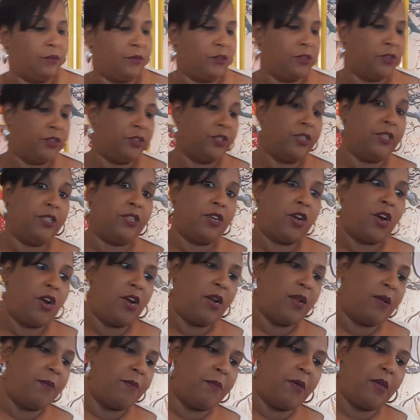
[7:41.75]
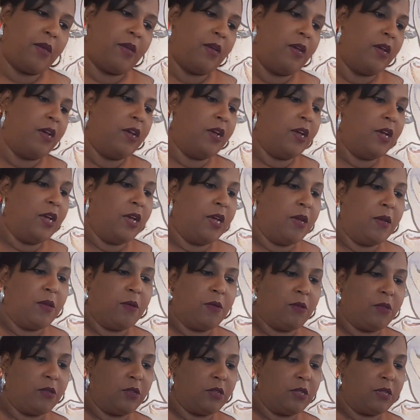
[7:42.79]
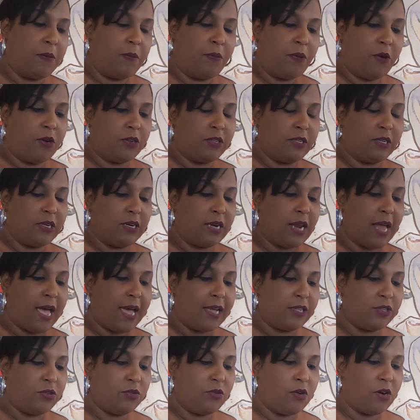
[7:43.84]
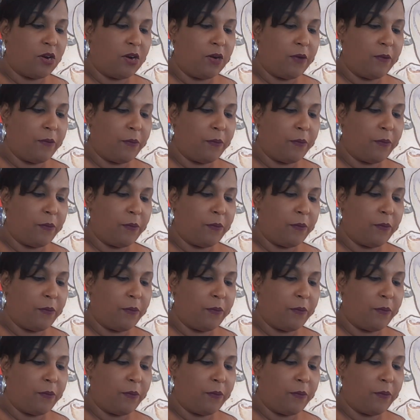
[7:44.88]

She's hurt. I mean, the person lied to her.